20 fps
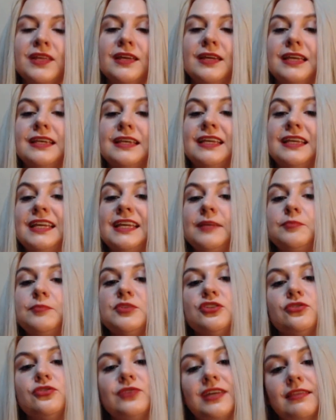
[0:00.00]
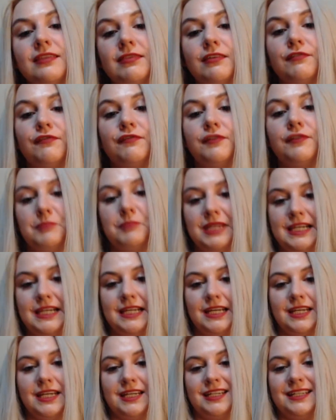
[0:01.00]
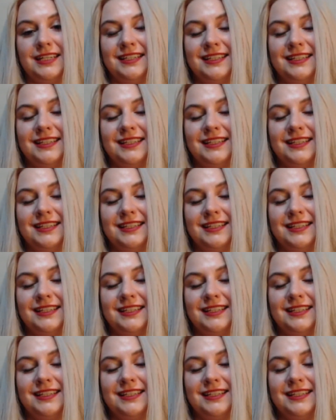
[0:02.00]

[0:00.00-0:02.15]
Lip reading: It keeps you in the familiar.